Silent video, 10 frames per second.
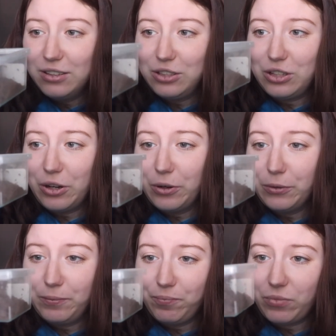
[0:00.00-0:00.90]

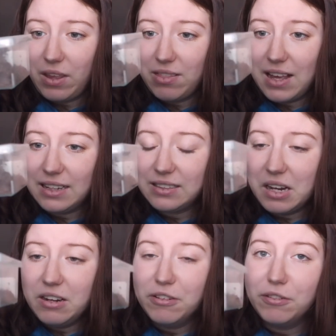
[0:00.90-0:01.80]
So that's
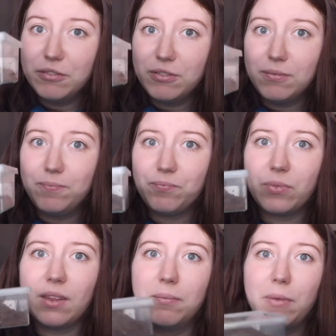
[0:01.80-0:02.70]
kind of
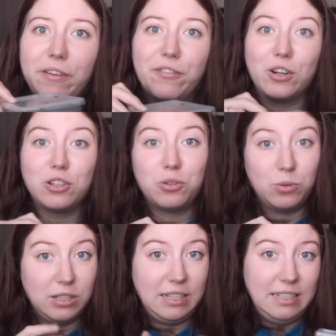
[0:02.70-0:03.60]
my first
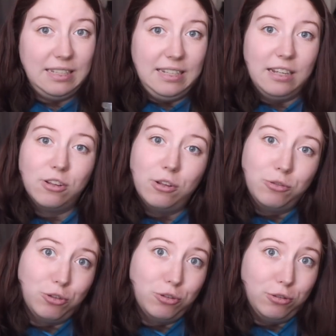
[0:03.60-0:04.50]
really easy
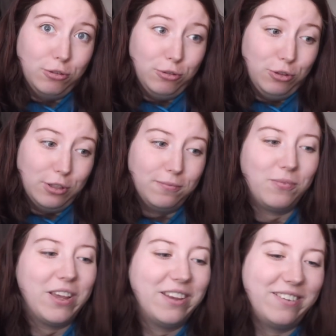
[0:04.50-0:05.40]
enclosure
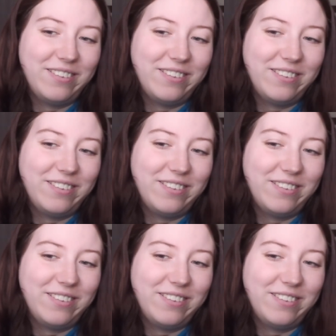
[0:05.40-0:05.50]
solution.